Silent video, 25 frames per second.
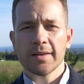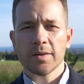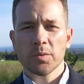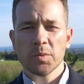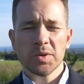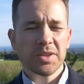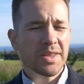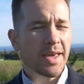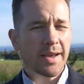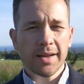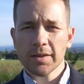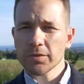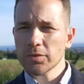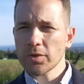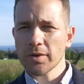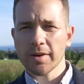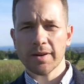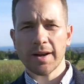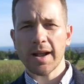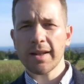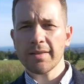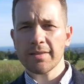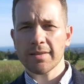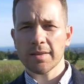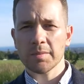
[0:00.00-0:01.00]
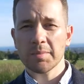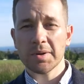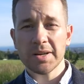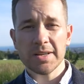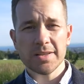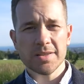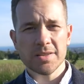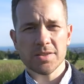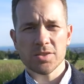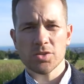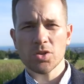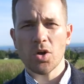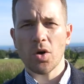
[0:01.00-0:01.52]
We take it for granted, but
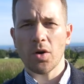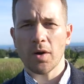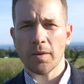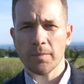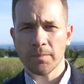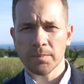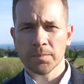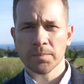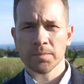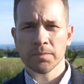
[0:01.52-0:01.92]
it is not.